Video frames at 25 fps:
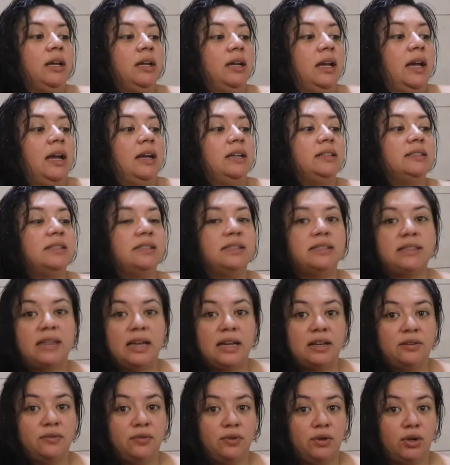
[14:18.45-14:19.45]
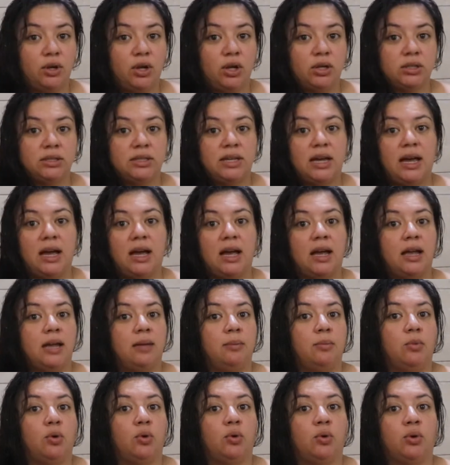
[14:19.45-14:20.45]
can't stand for a long
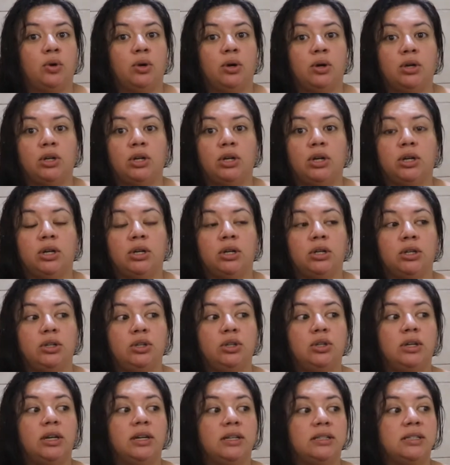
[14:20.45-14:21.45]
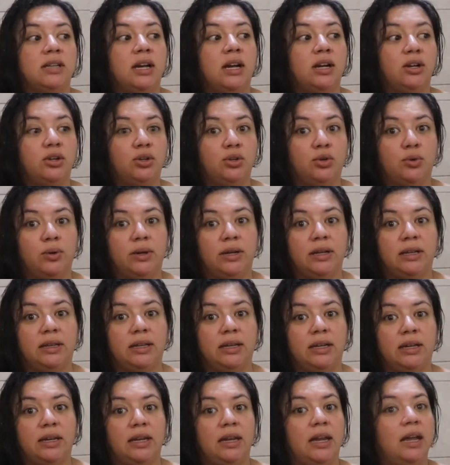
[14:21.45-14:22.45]
time, or you get tired
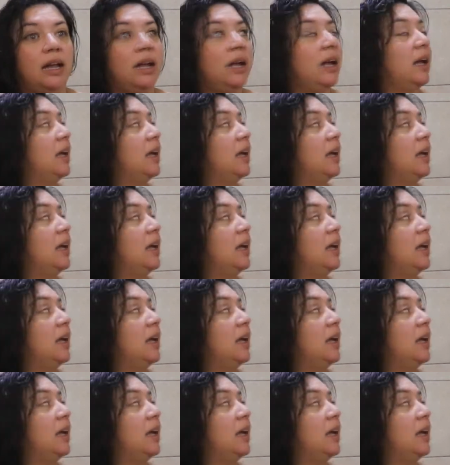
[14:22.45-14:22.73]
quickly,